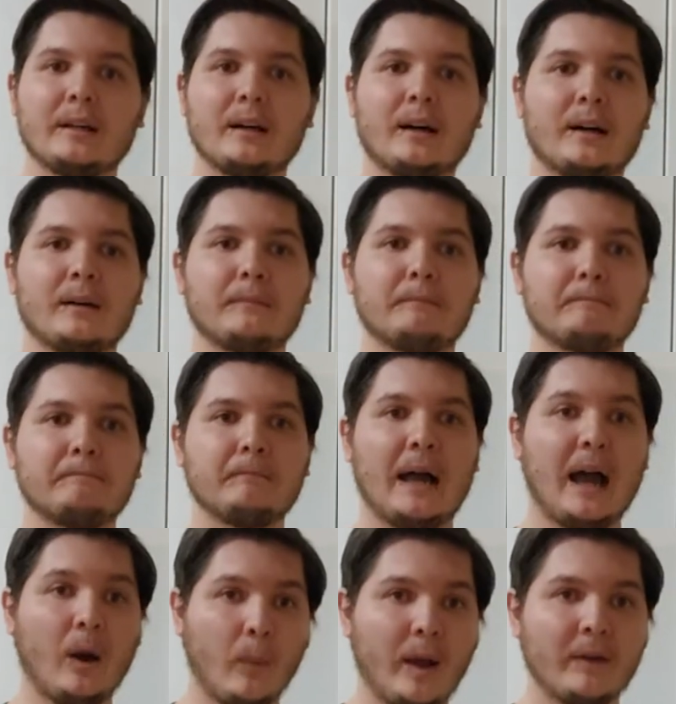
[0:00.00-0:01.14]

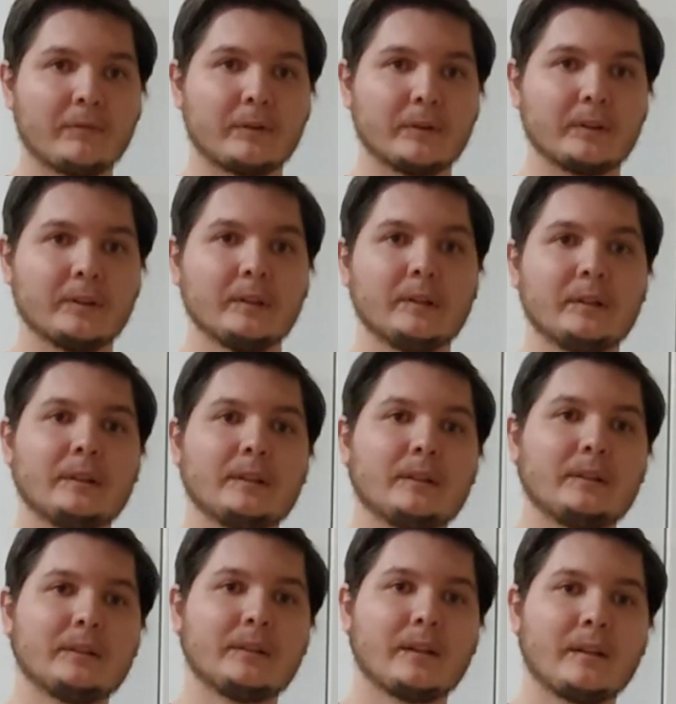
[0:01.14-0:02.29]
However,
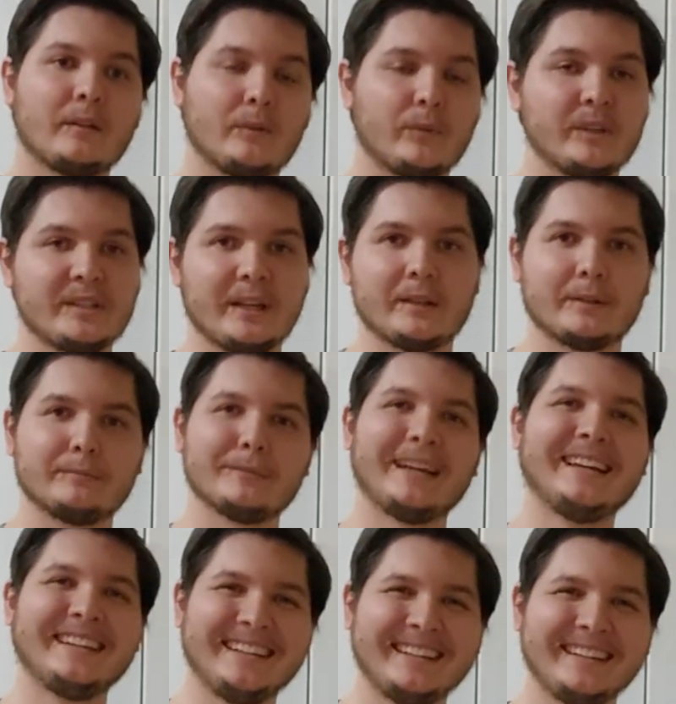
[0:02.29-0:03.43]
retelling.
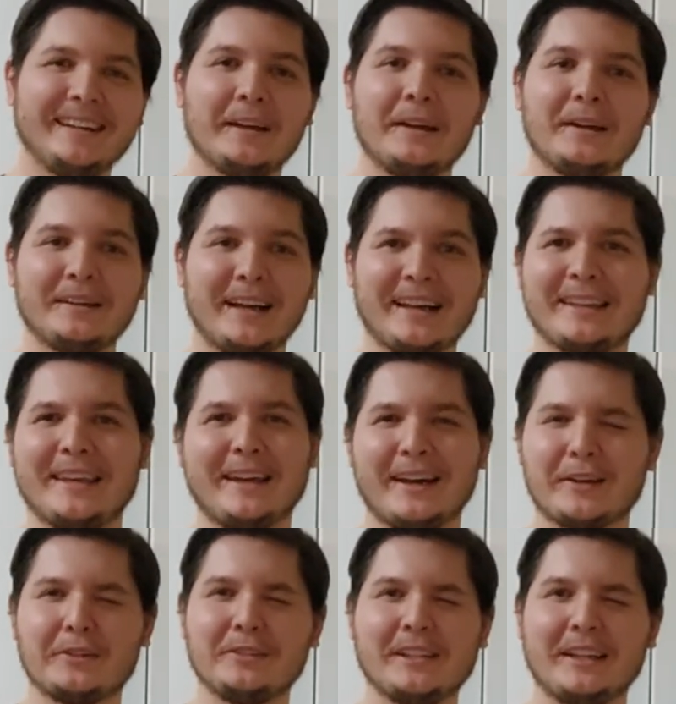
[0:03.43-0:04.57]
I
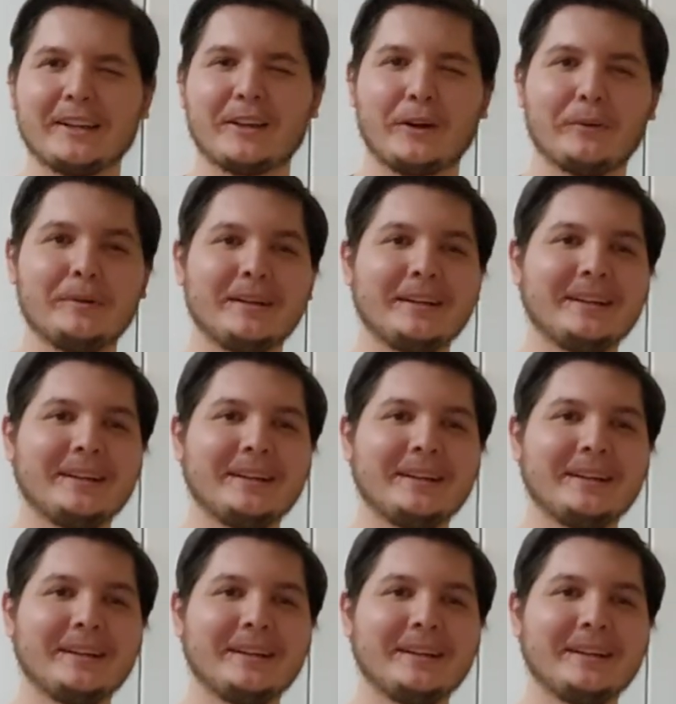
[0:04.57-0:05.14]
couldn't let it go.